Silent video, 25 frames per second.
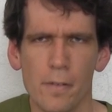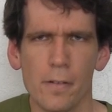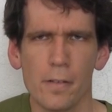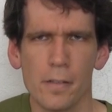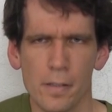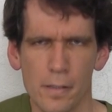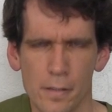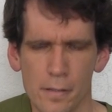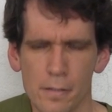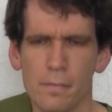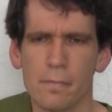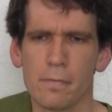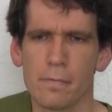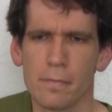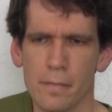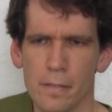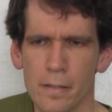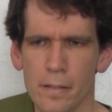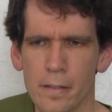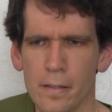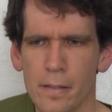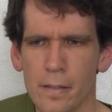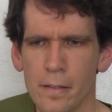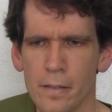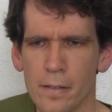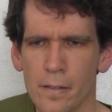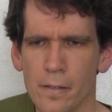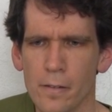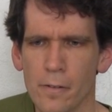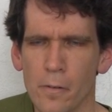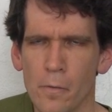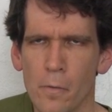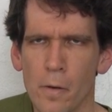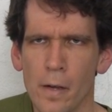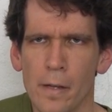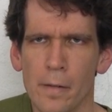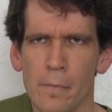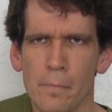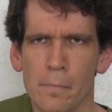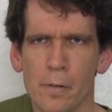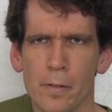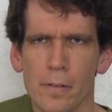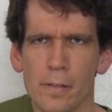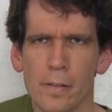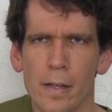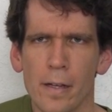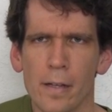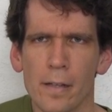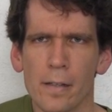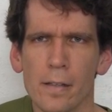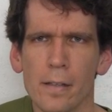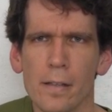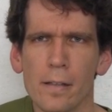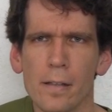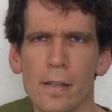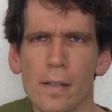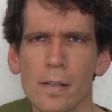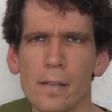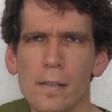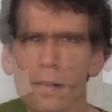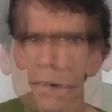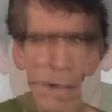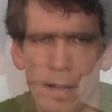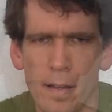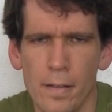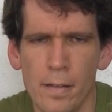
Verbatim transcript: I was quite protected.